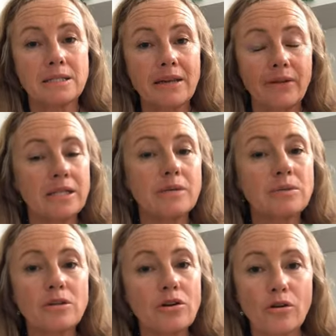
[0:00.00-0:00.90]
70s. There
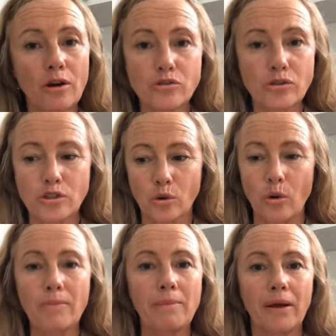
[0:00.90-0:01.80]
was no grocery
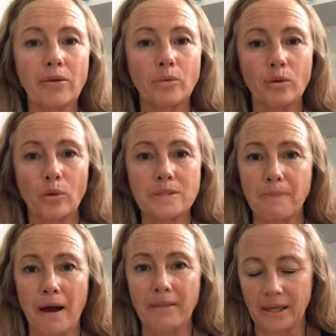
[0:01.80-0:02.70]
store. My mother would always
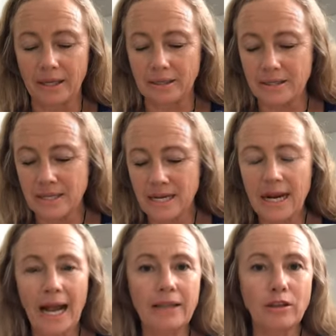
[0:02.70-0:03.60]
buy things
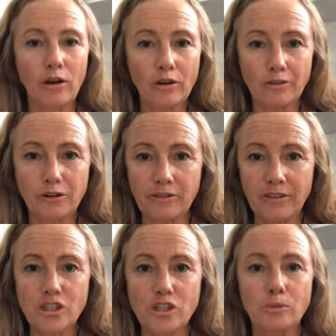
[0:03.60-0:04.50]
at the local fruit and
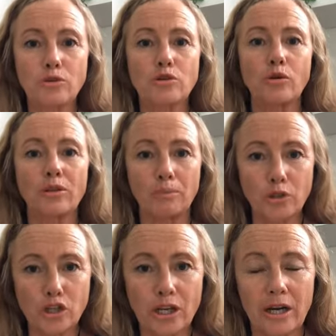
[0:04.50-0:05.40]
vegetable store, the
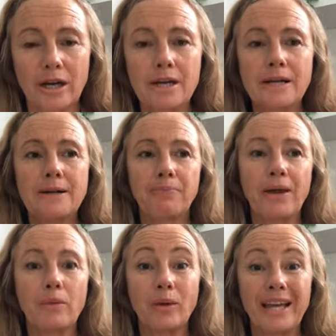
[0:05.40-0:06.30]
butcher.
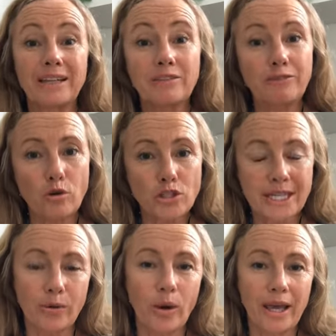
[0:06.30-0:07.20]
We had a little
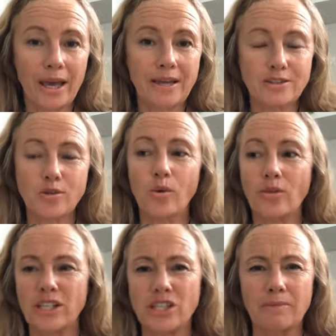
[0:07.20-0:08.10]
4-square store
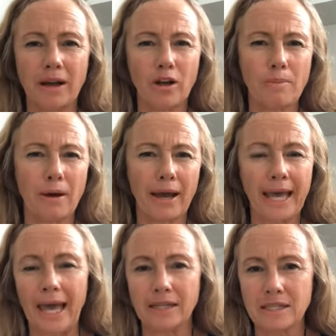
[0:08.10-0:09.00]
that she might go buy a
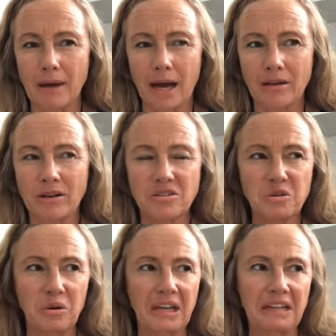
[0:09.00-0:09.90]
can of tomatoes
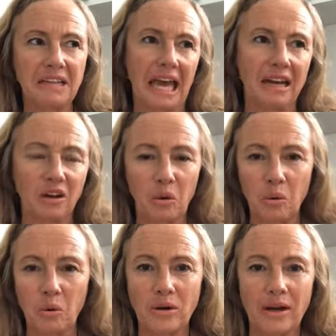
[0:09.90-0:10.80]
or a can of
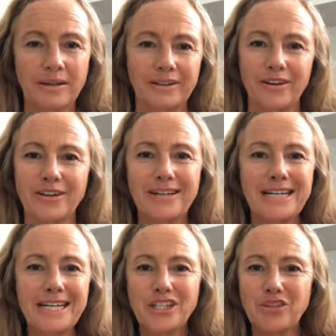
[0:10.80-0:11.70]
corn, I don't know.
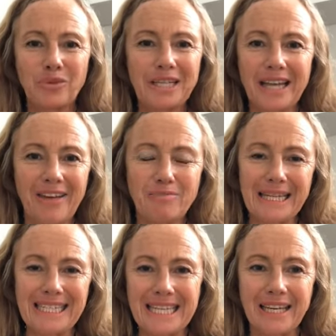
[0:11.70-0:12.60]
We didn't have
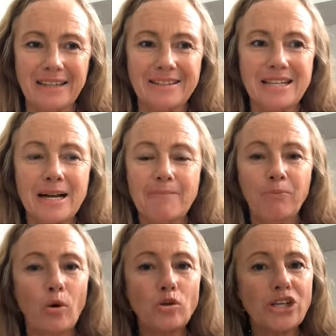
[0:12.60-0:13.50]
many tins.
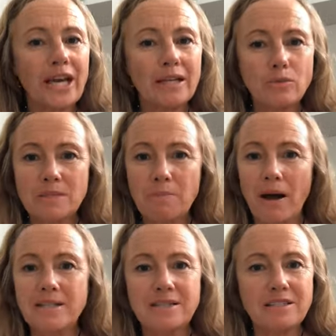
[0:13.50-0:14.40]
All she had was
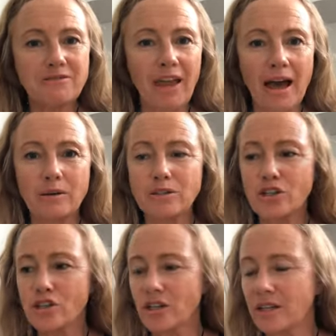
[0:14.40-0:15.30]
spices,
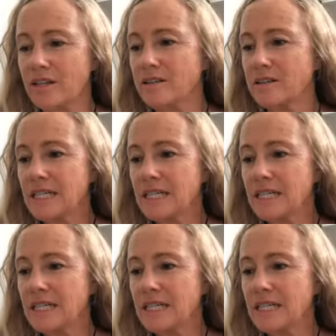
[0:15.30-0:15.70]
flours, sugar,